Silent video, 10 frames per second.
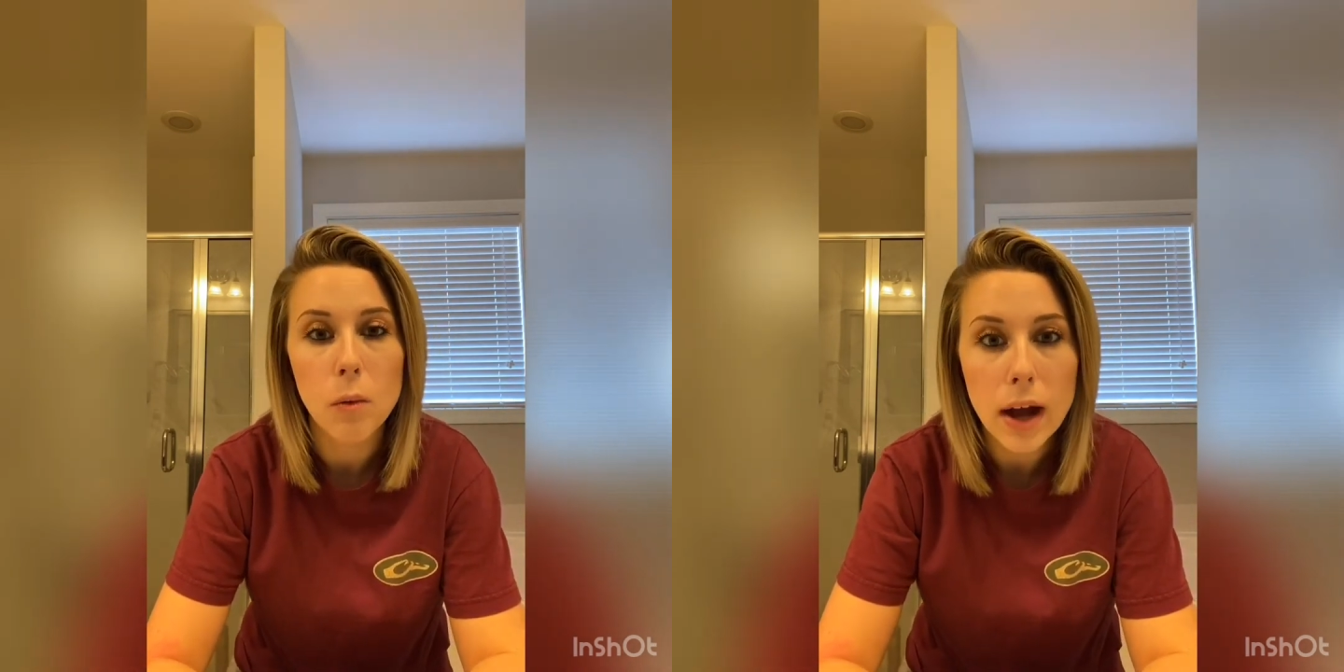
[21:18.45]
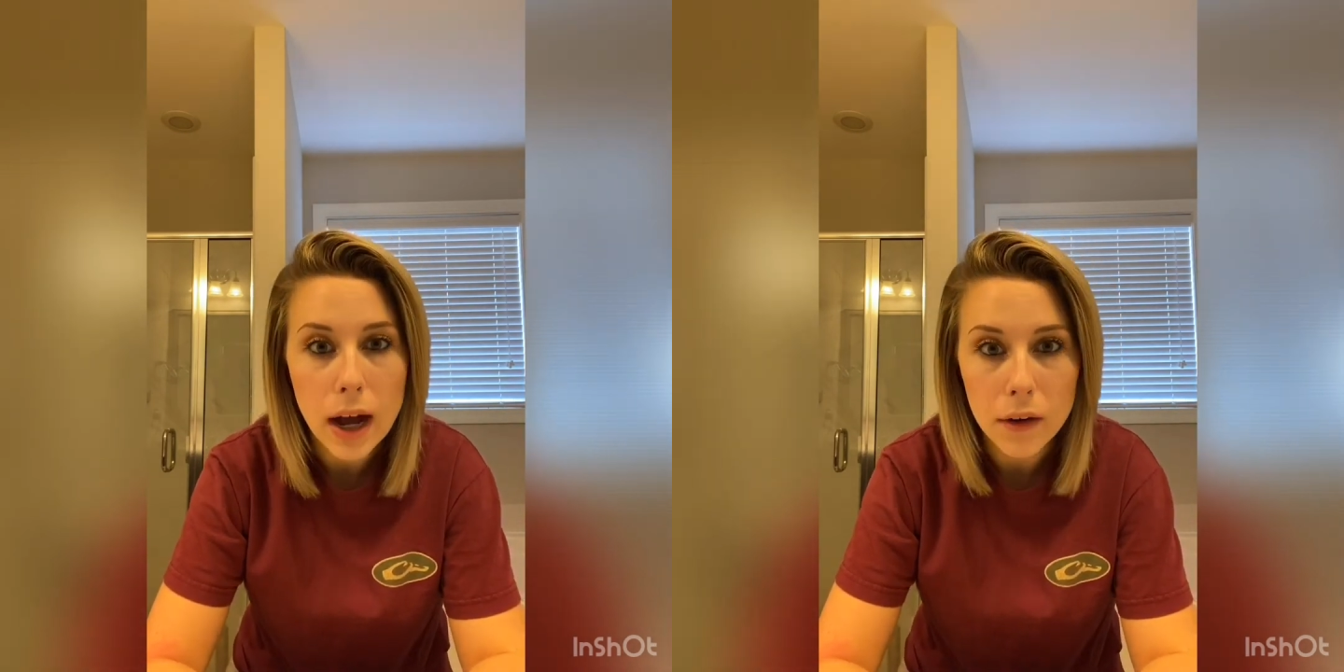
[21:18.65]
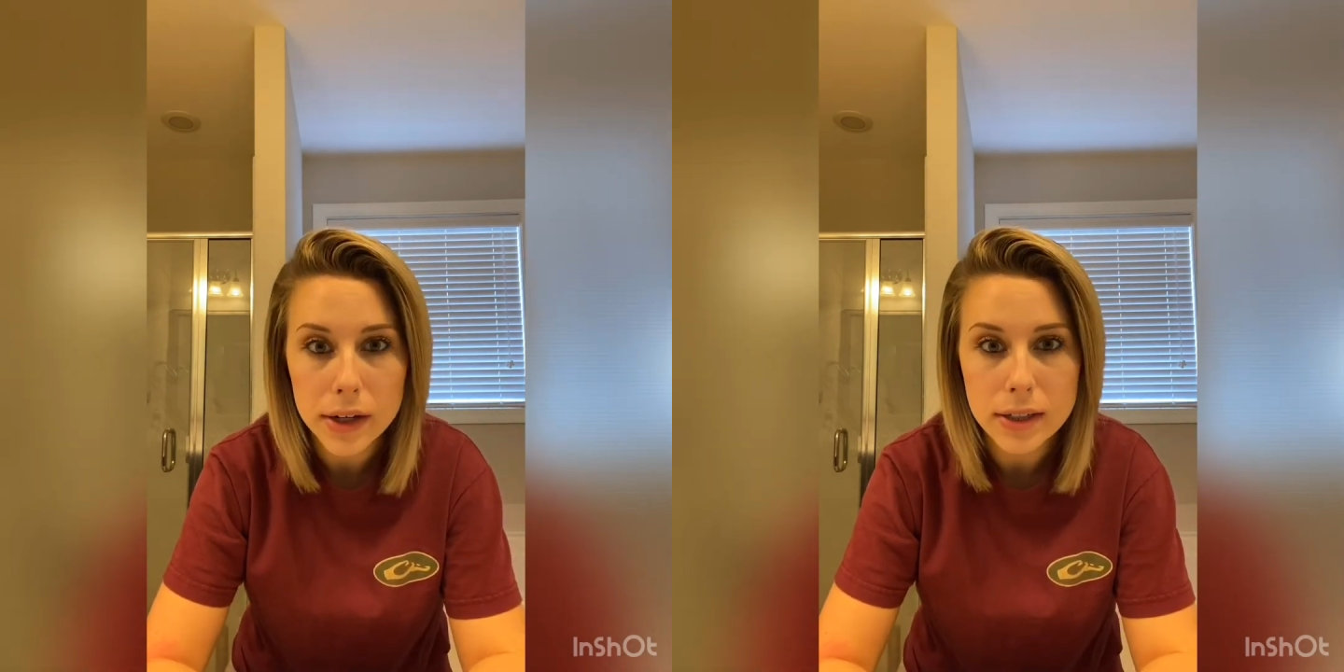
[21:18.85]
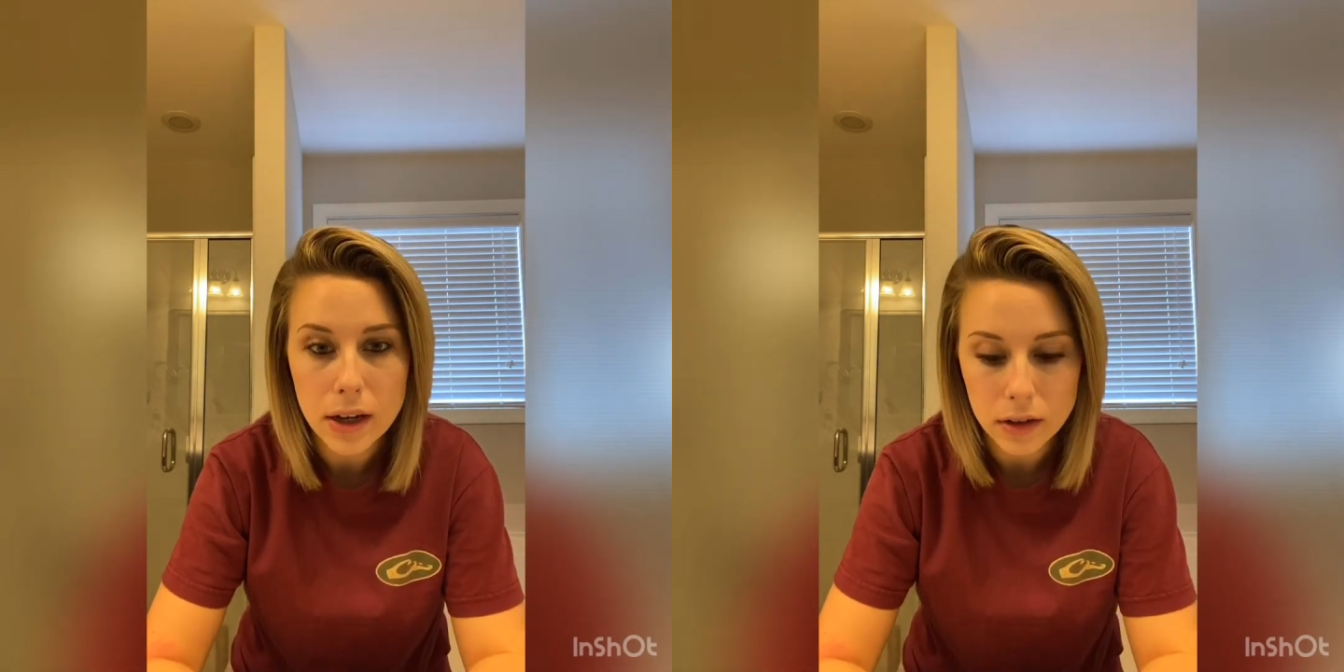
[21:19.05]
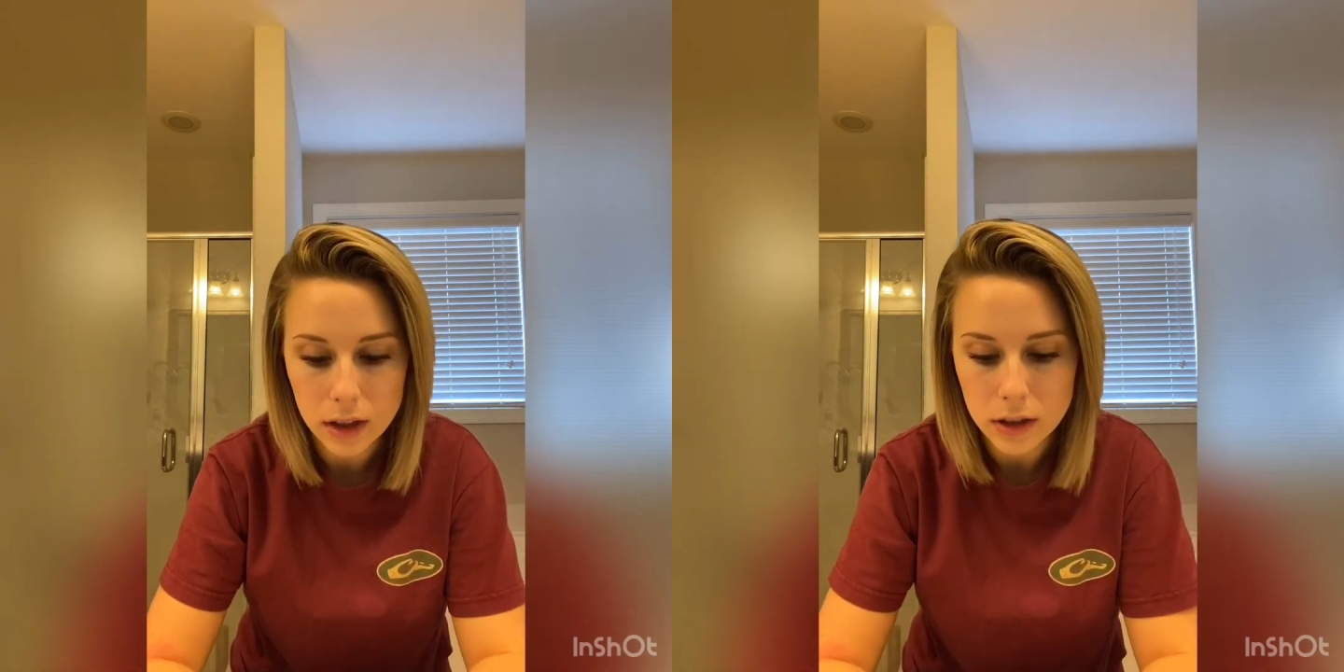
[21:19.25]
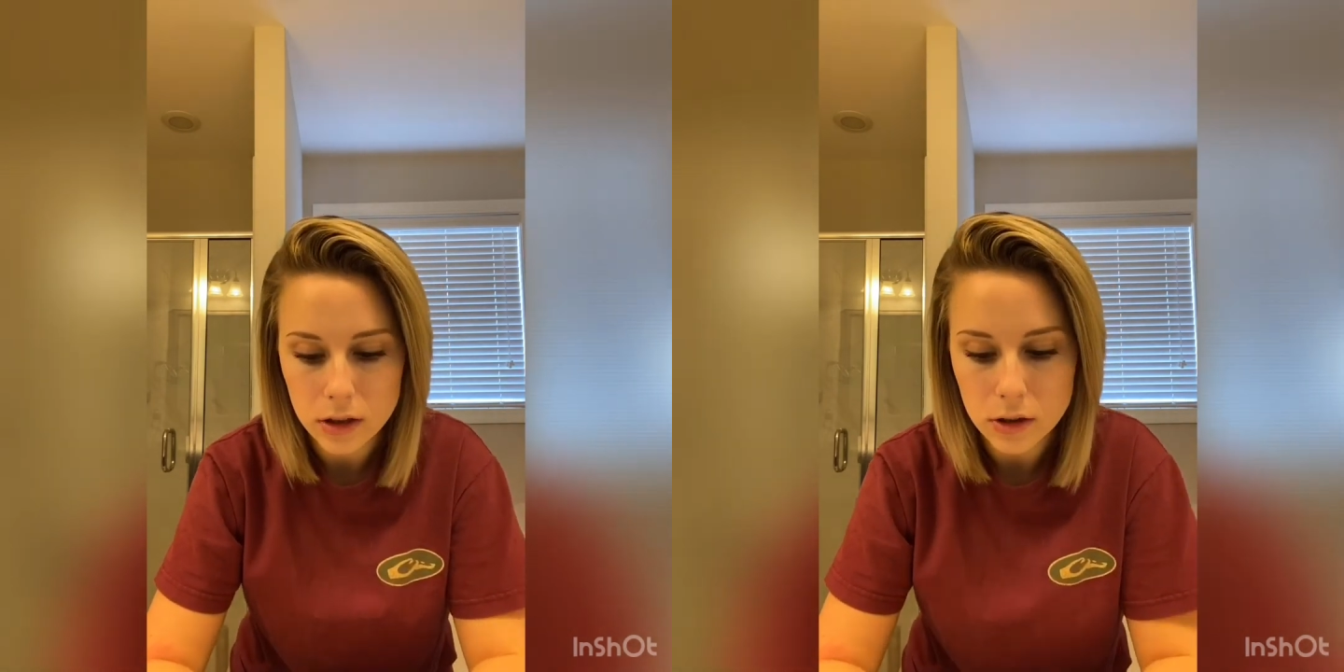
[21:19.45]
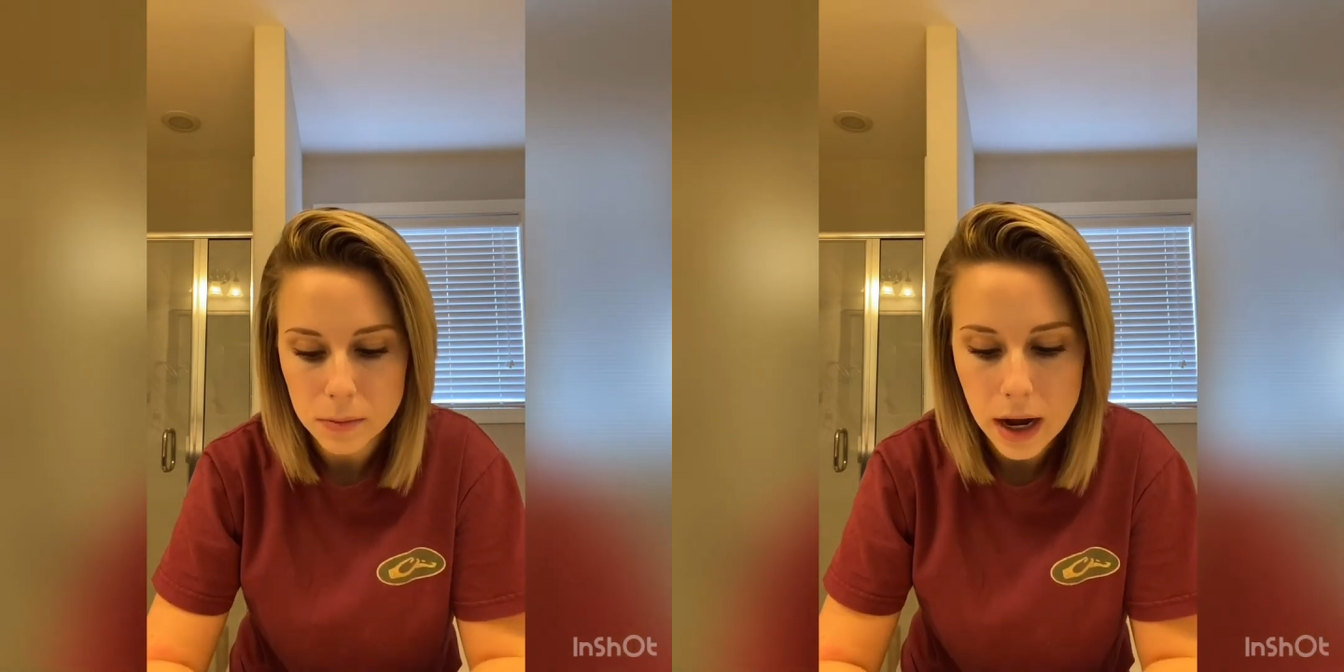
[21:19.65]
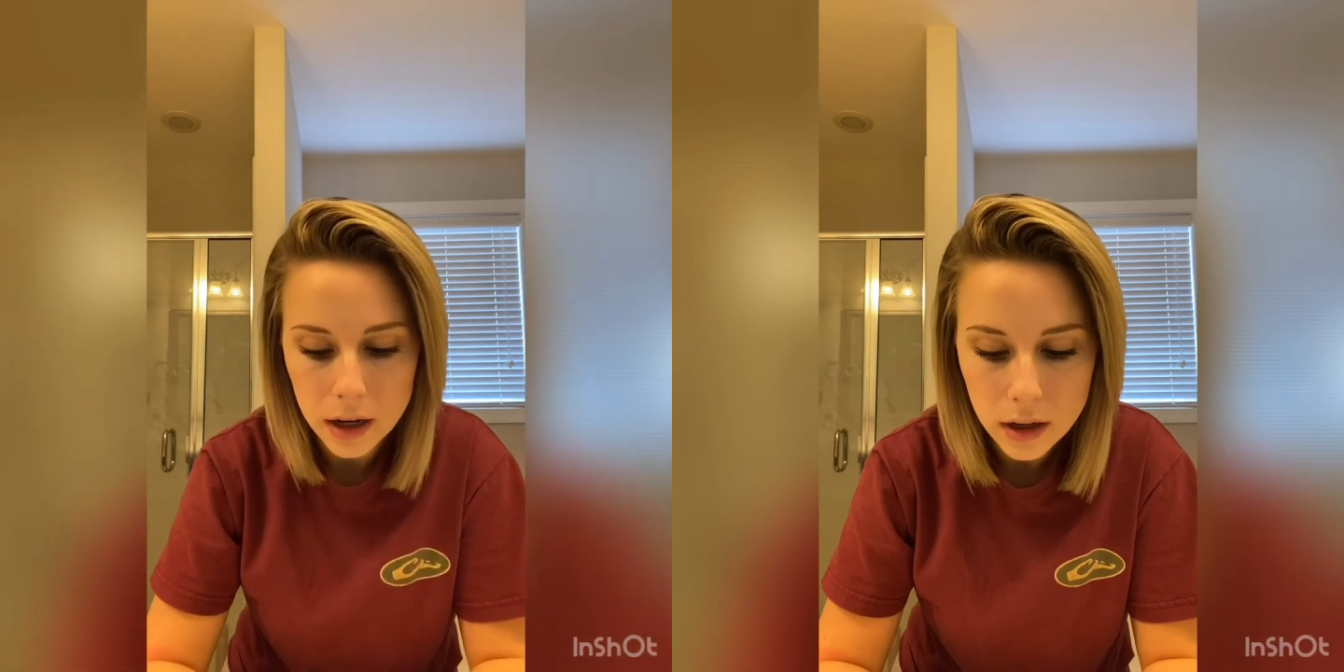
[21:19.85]
wow, I sounded like a
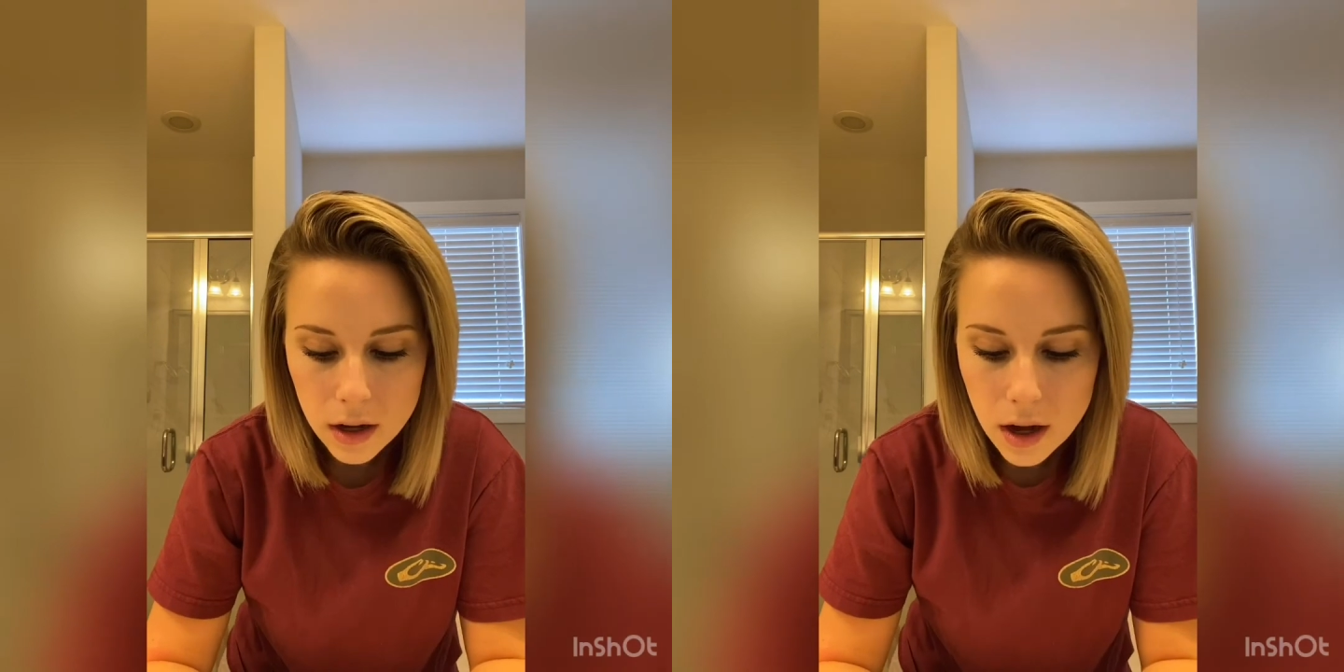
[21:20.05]
douchebag.